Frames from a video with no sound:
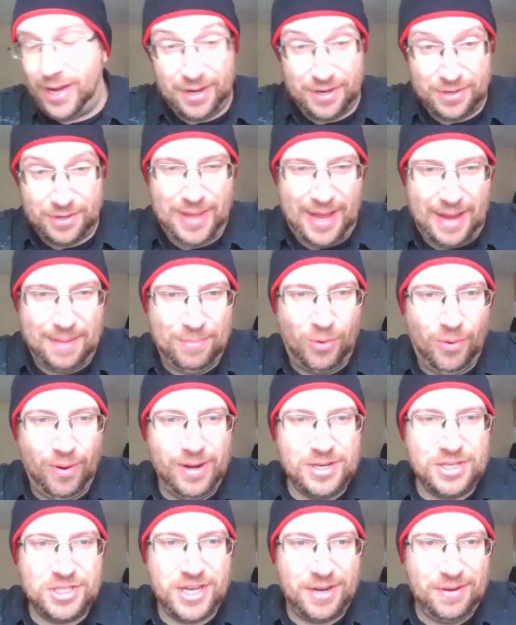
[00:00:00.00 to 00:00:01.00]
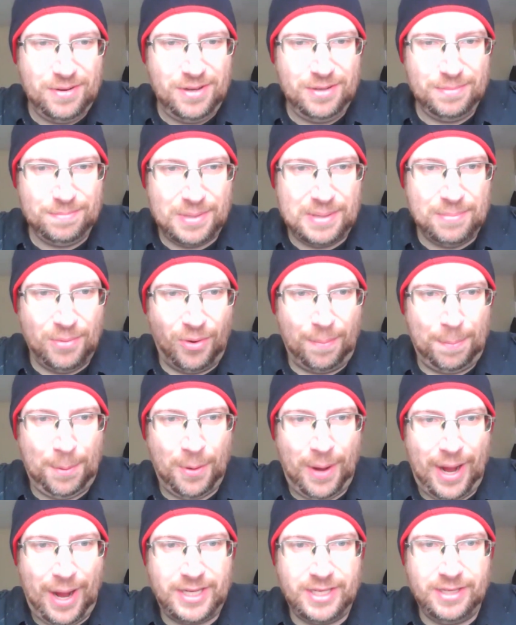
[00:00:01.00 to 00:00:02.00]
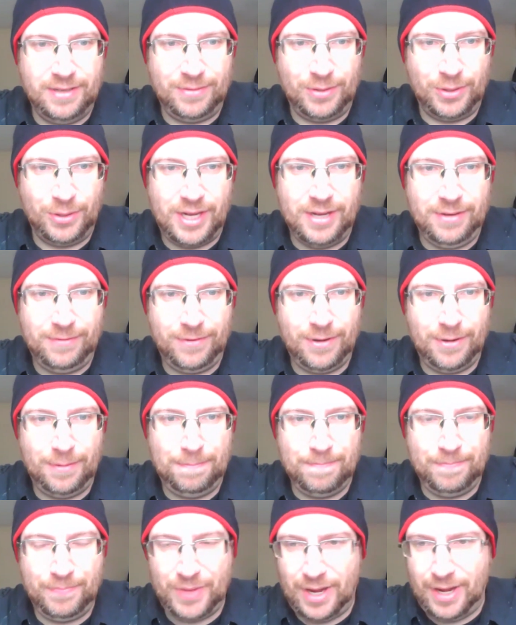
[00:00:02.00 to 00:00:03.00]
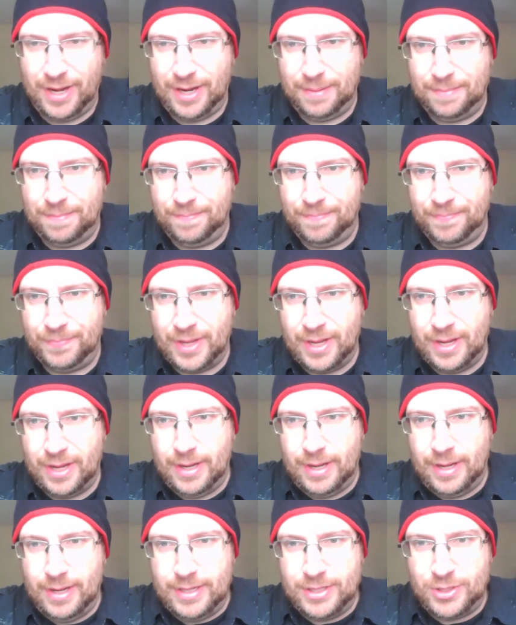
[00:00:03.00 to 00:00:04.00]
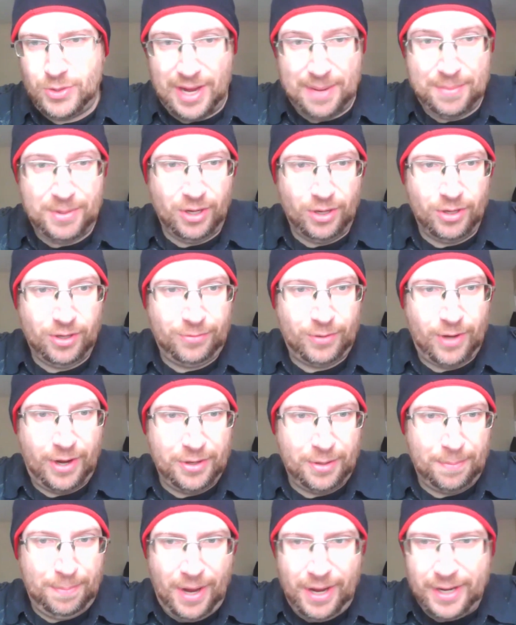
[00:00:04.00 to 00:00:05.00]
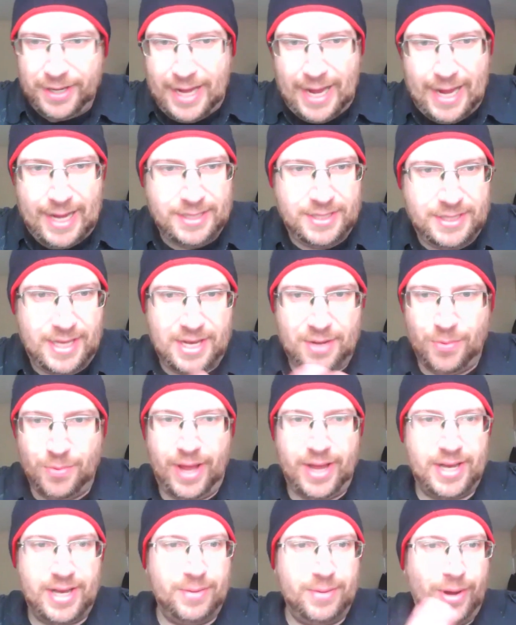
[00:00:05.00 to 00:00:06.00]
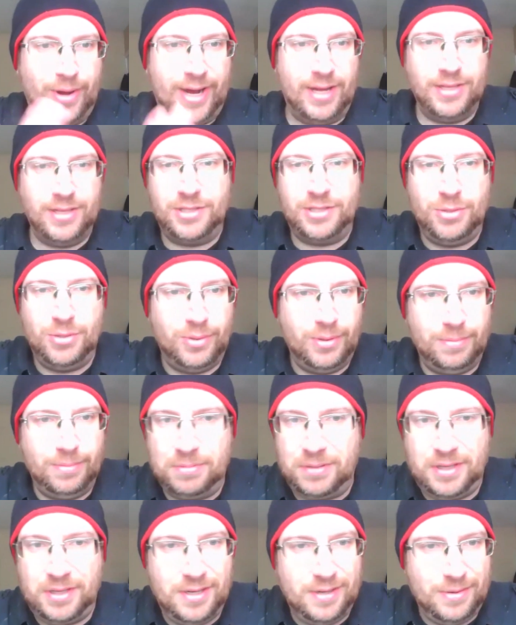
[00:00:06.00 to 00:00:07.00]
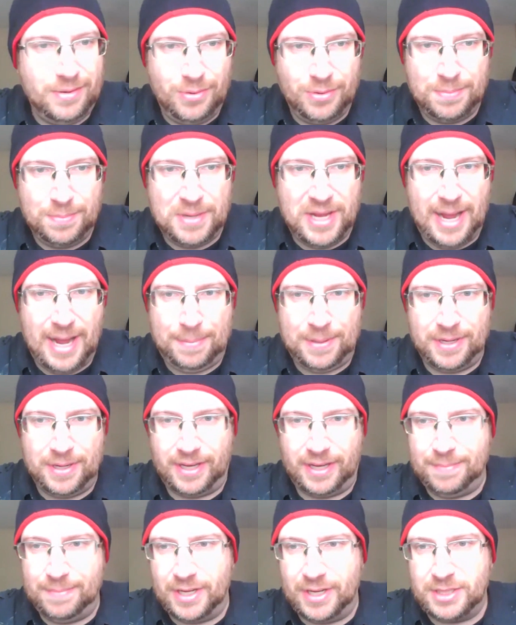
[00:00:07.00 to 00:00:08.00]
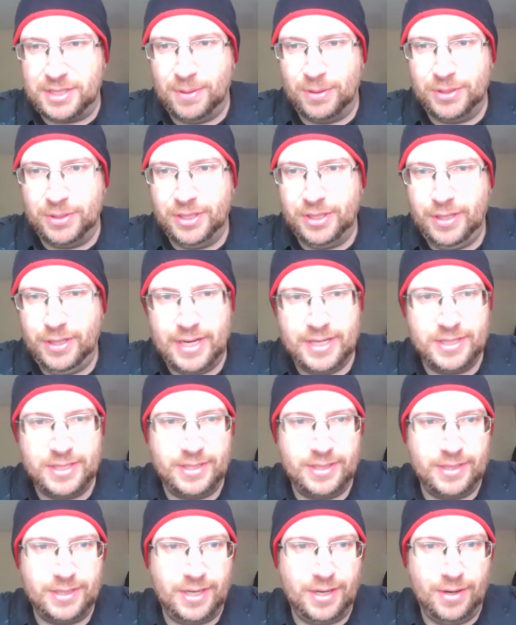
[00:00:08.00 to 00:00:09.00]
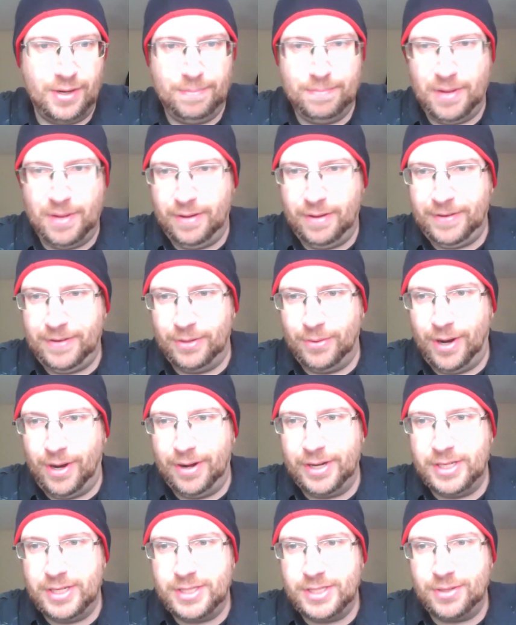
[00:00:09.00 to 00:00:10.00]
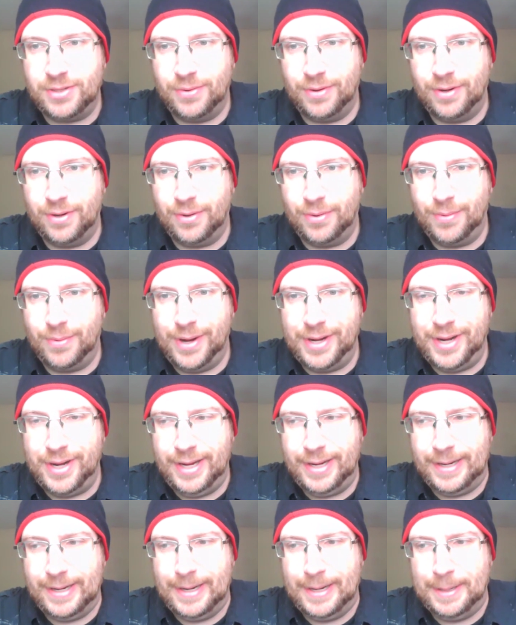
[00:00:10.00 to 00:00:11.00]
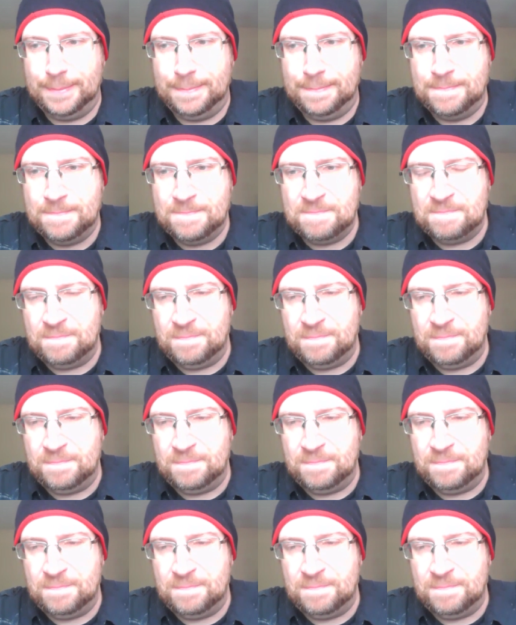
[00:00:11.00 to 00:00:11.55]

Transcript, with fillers: got to do that more in general, be more proactive, looking for um so I am going to look for other podcasts, any anyone else who will who would be happy to give me exposure as, you know, a fellow artist or or whatnot. Um